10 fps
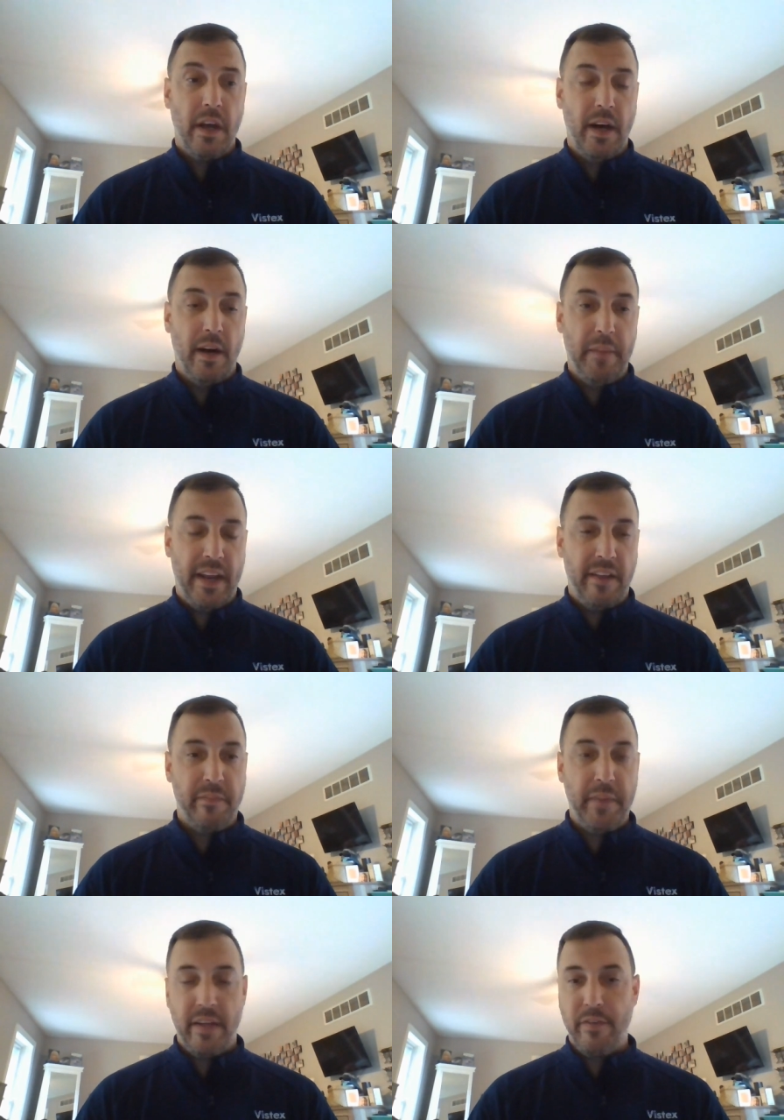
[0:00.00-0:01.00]
um, and
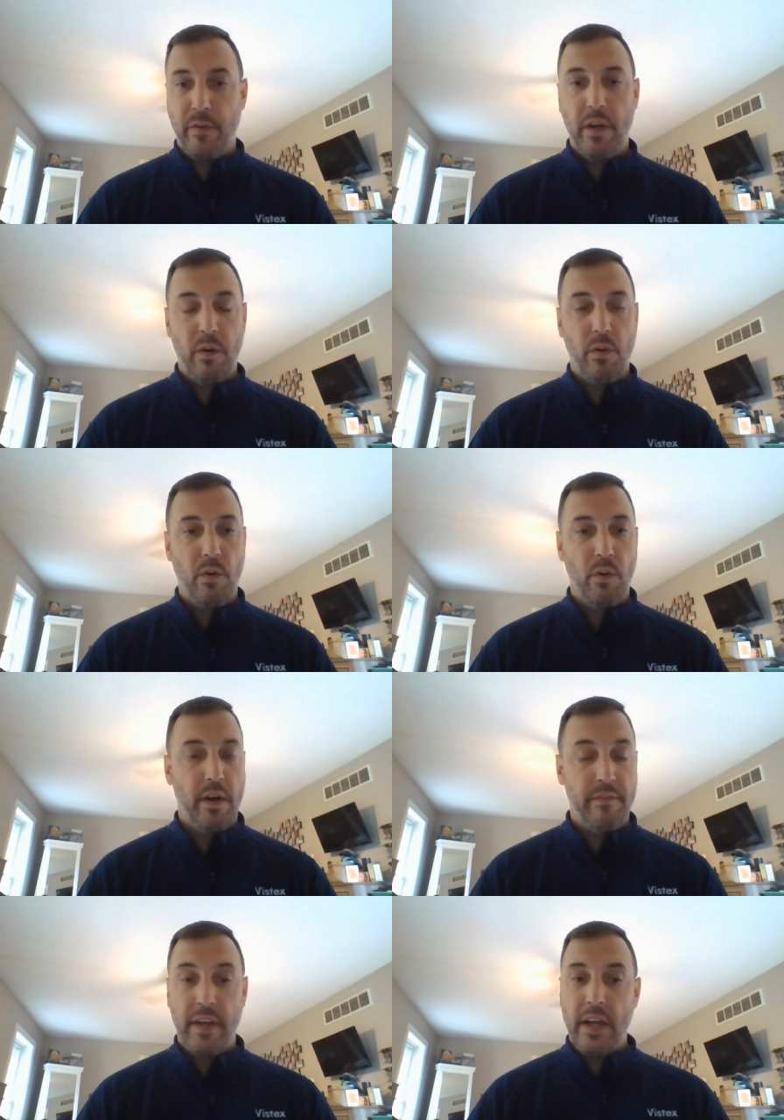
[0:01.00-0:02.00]
as many of you know who
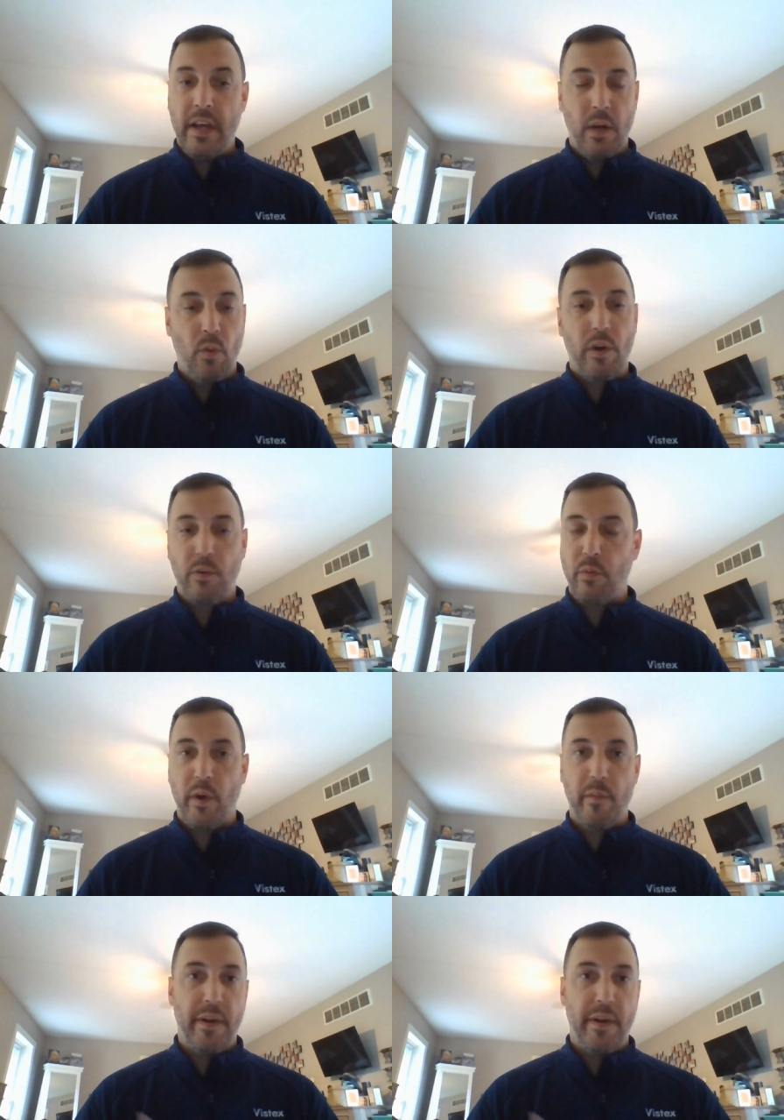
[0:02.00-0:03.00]
have you know worked with
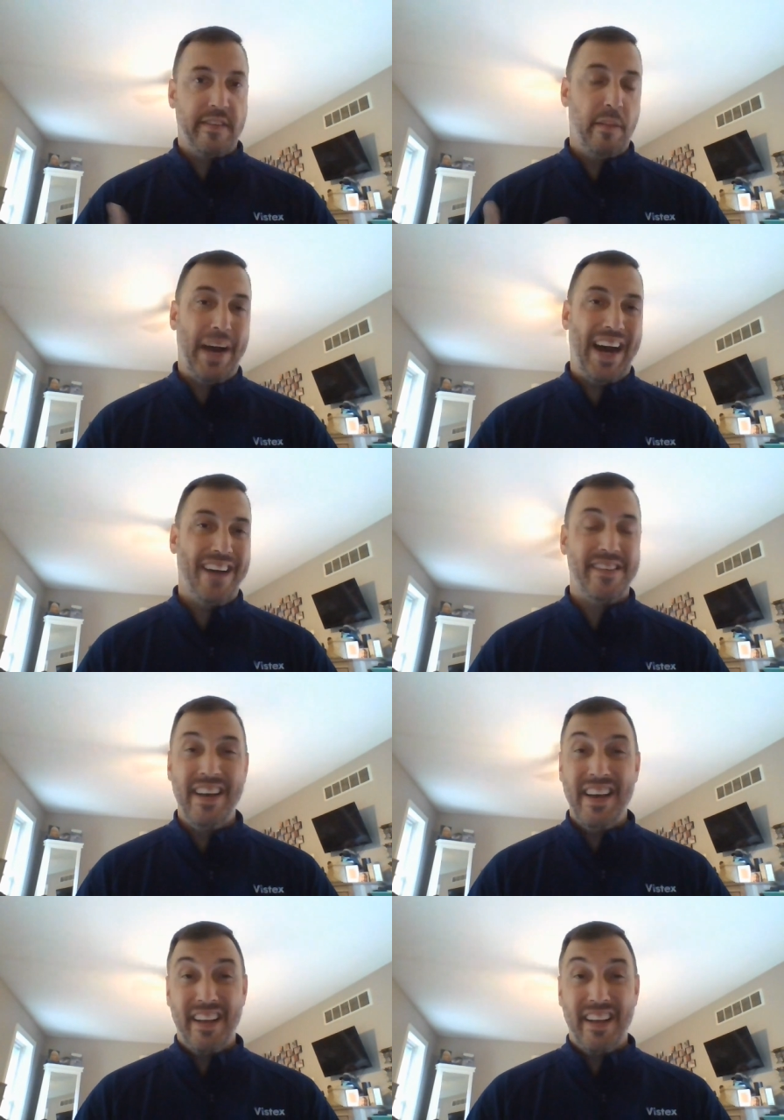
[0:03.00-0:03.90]
WordPress in the past,